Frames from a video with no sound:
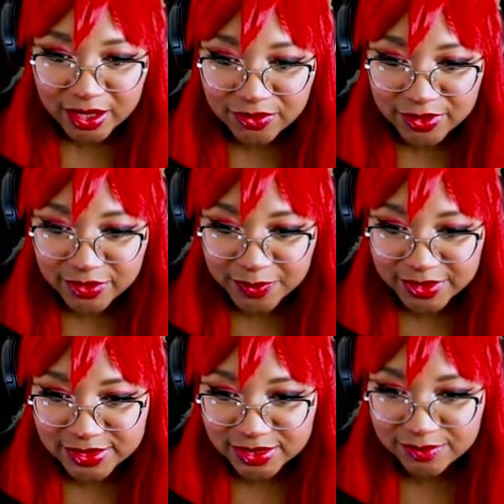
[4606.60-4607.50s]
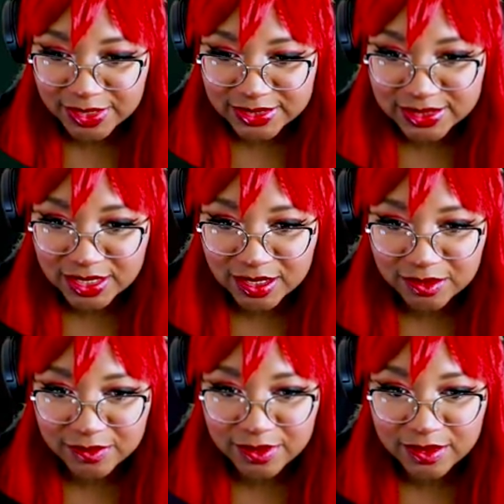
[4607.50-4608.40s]
where this person messed
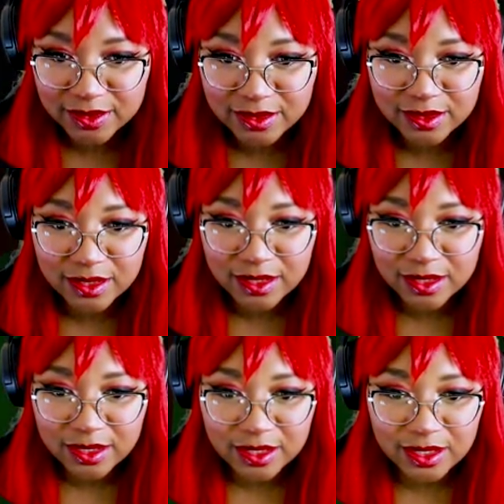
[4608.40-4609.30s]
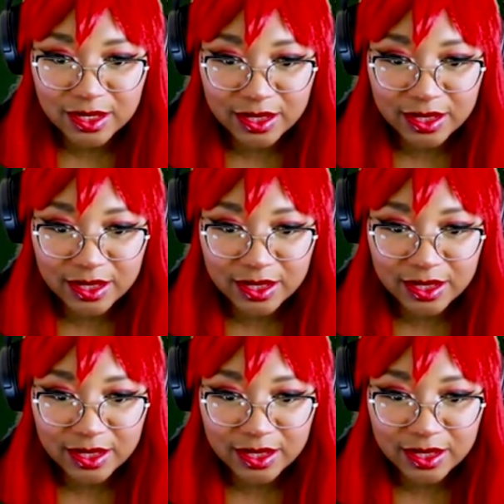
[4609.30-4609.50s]
up. And